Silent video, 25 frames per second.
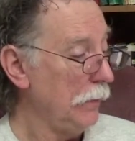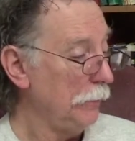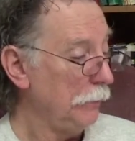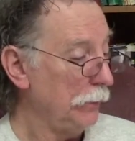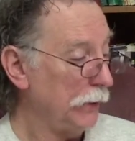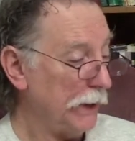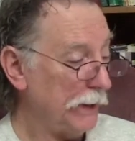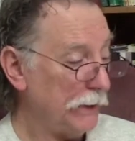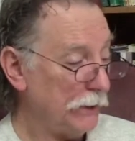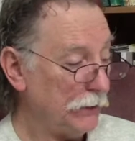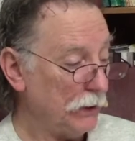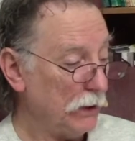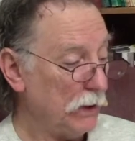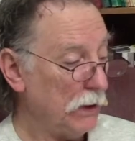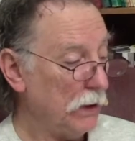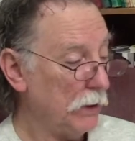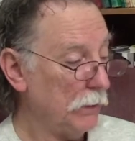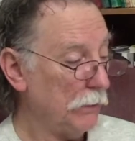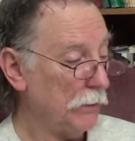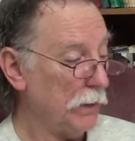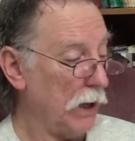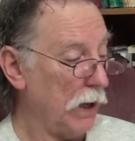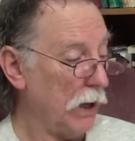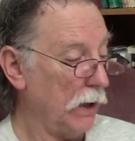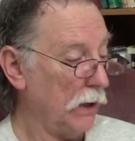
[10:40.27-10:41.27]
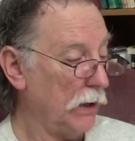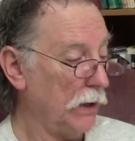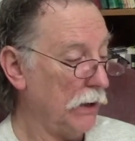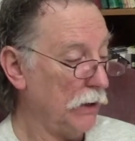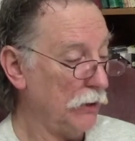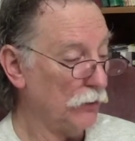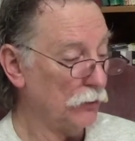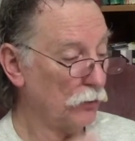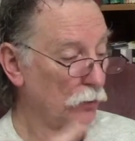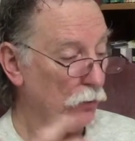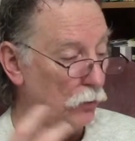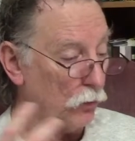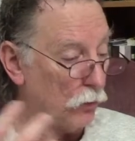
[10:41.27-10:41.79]
placing him on
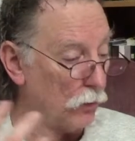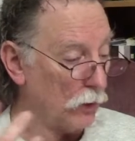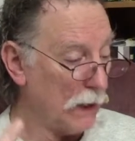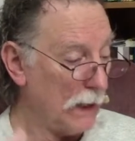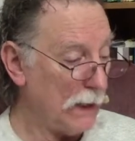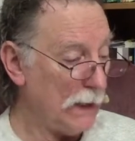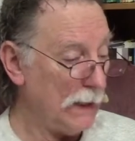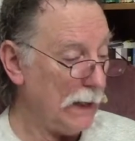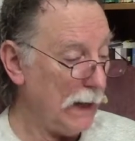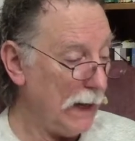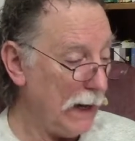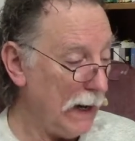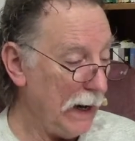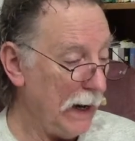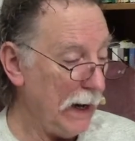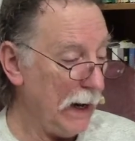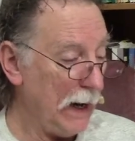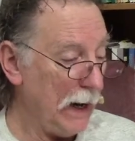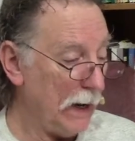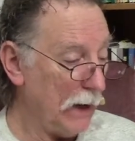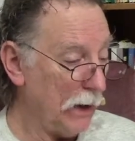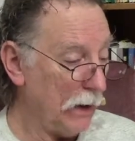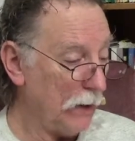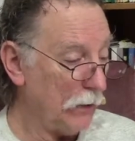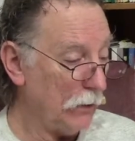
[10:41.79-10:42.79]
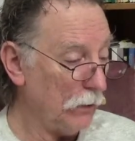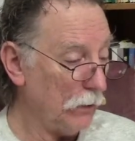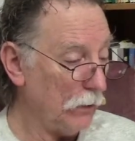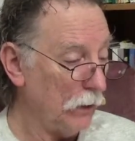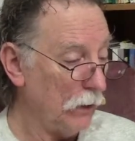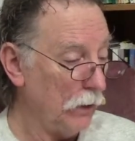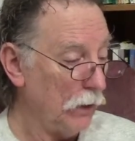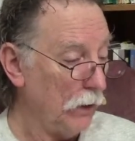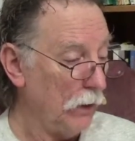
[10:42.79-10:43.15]
his right hand